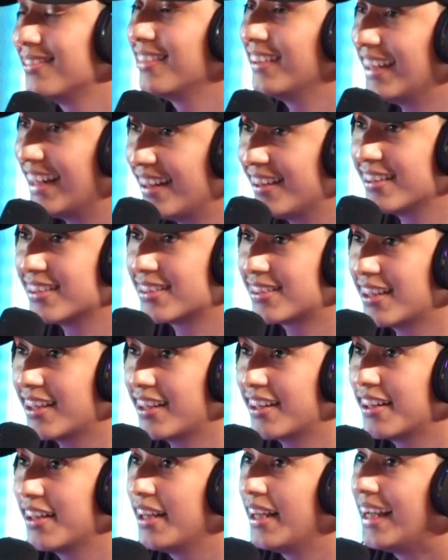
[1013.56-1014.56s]
Lily
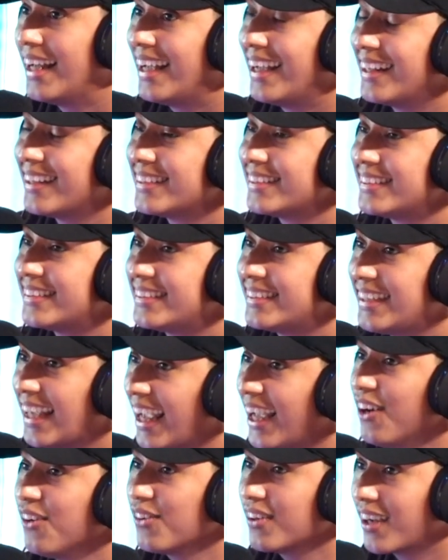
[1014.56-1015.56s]
said,
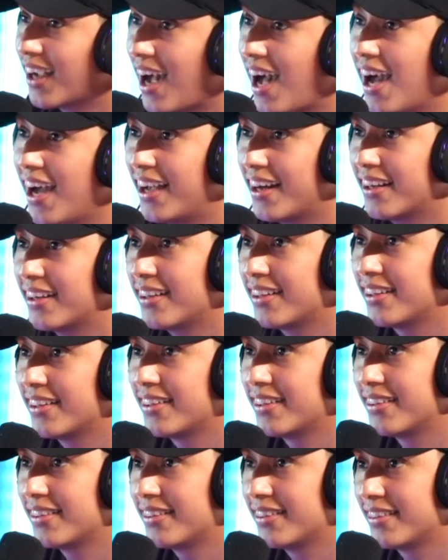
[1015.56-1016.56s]
Tell God
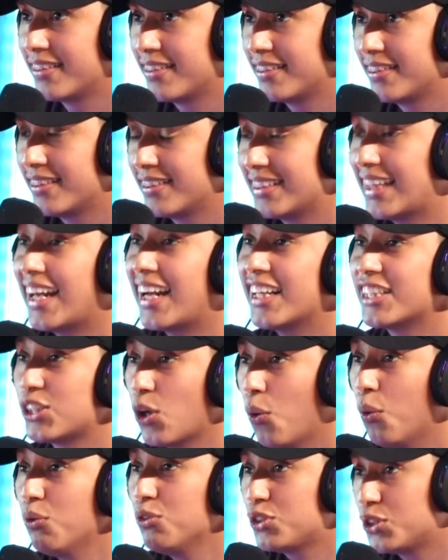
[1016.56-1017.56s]
that I
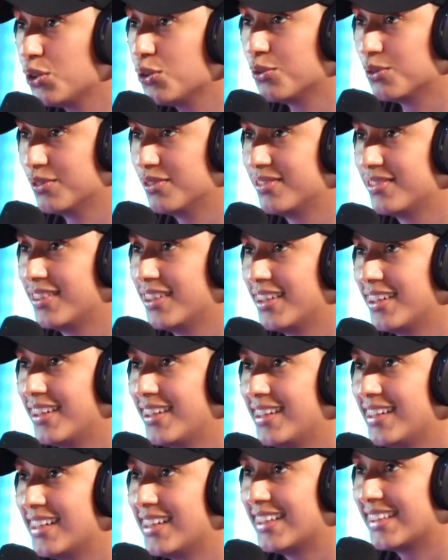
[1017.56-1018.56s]
told you
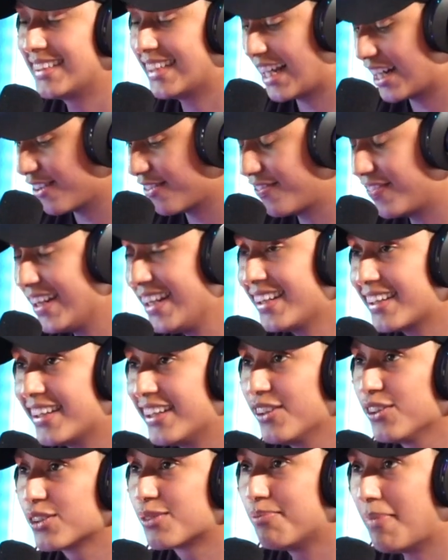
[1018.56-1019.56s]
that if he
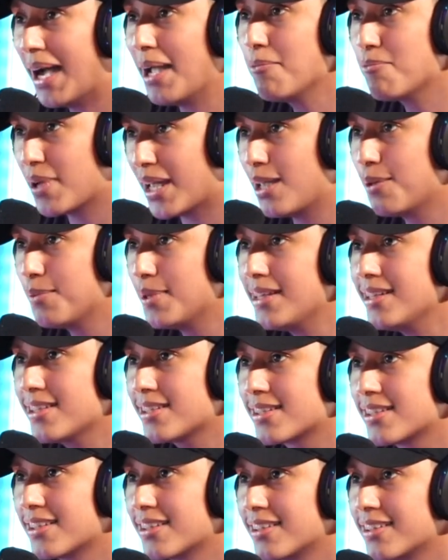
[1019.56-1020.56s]
kills my
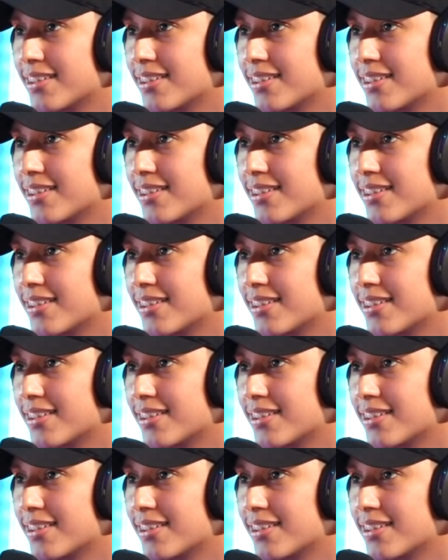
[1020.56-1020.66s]
babies,